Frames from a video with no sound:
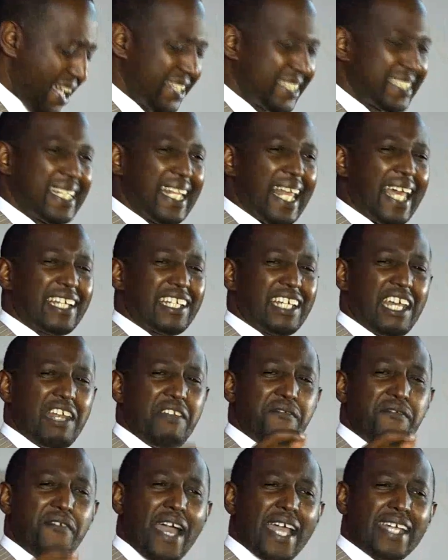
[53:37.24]
it's like
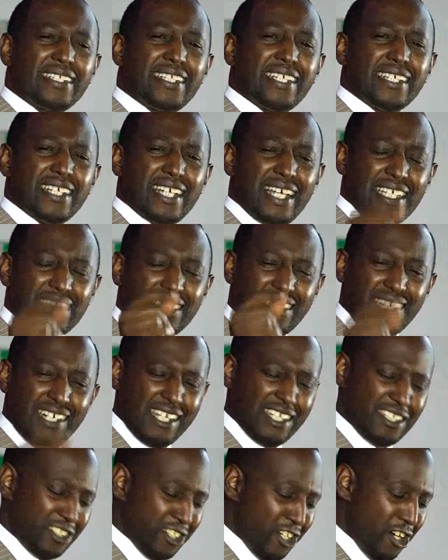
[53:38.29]
inviting a
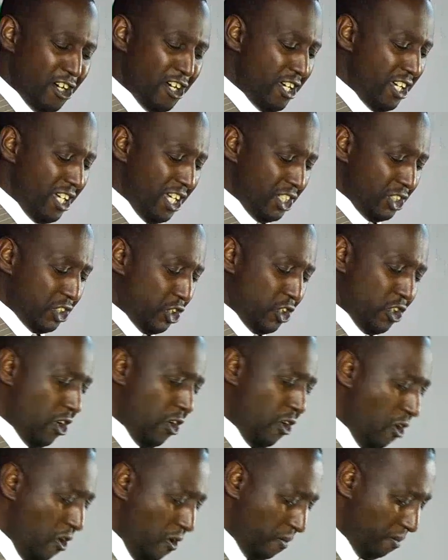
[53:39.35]
stranger into
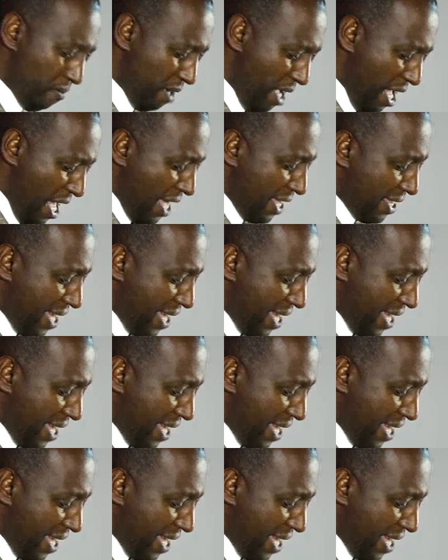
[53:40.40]
your home.